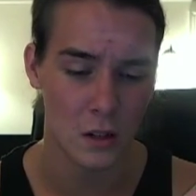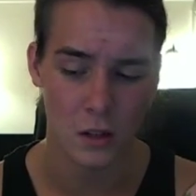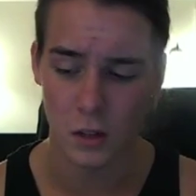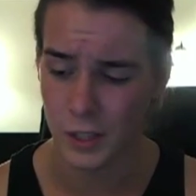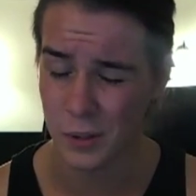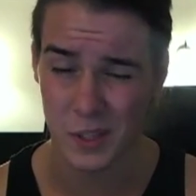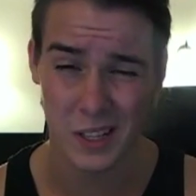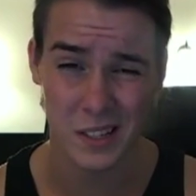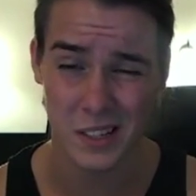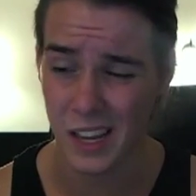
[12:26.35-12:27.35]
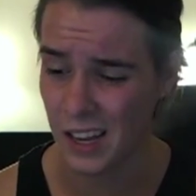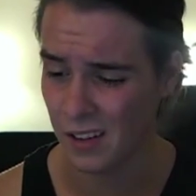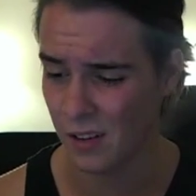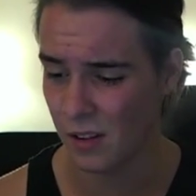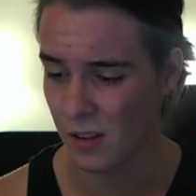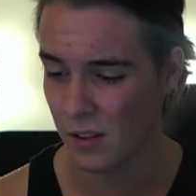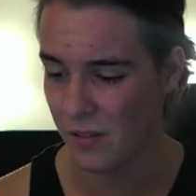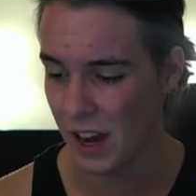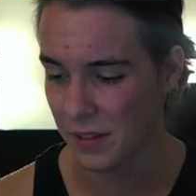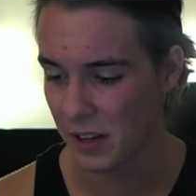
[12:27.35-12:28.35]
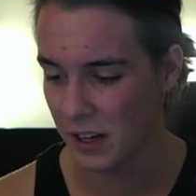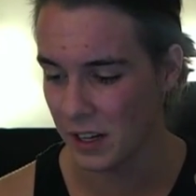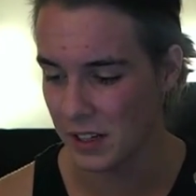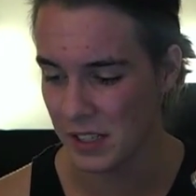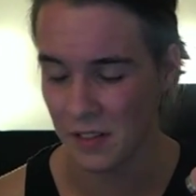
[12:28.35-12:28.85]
uses, and the fact that it doesn't